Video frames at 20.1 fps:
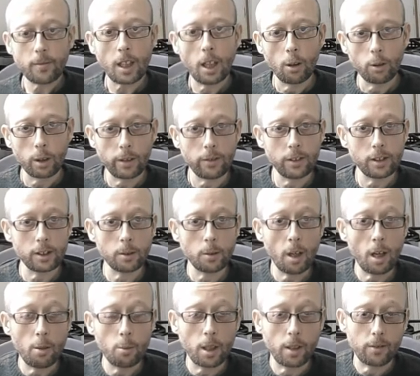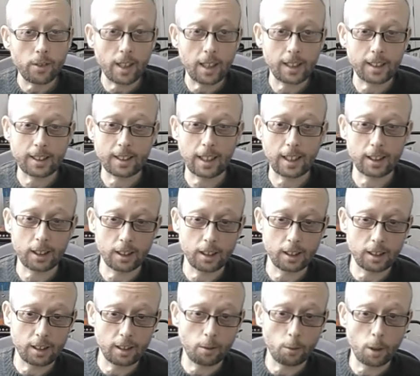I'll give you some homework for that
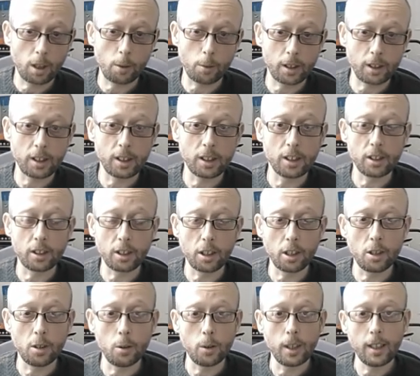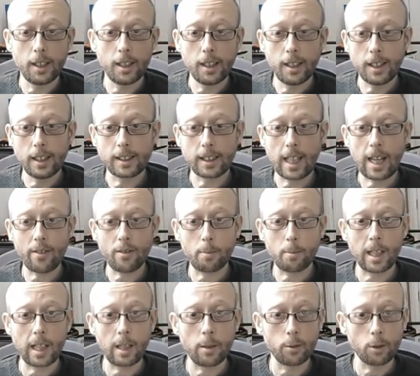session. So what I want you to do is to have a
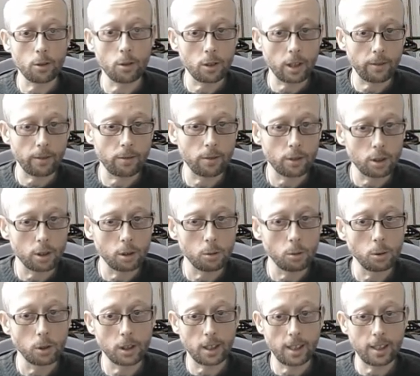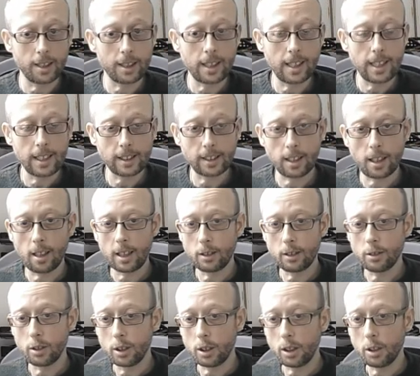play with all the different tools and ideas that I'll
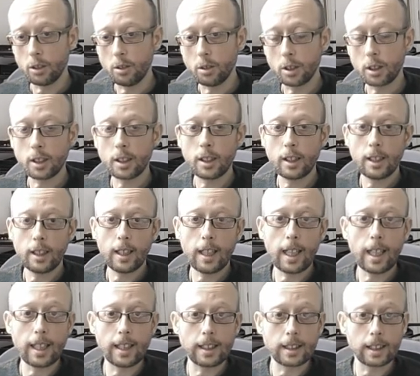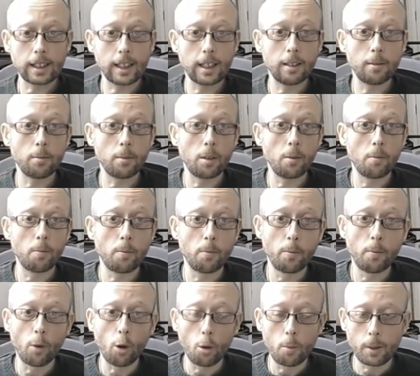introduce. And
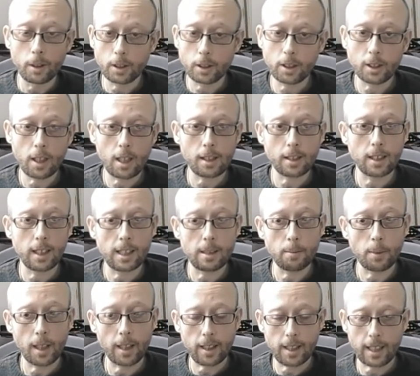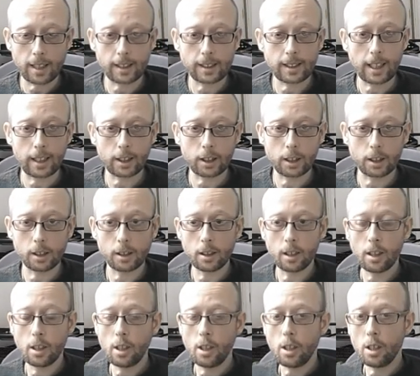almost certainly by the next session,
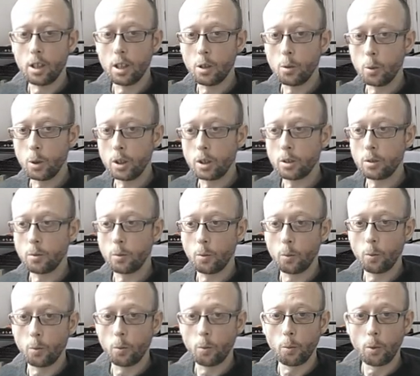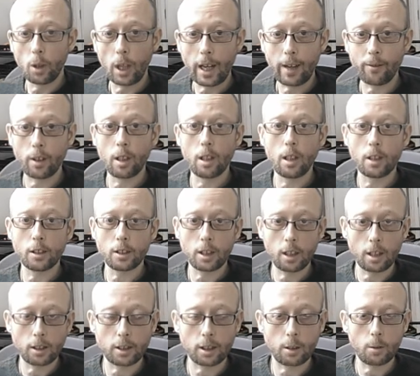you would have lots and
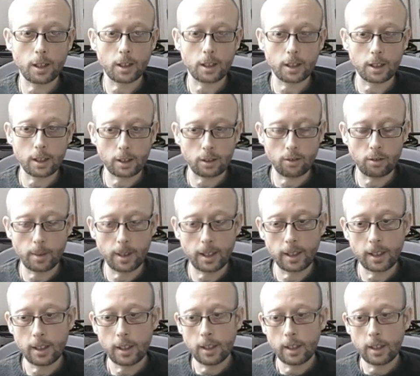lots of questions for me.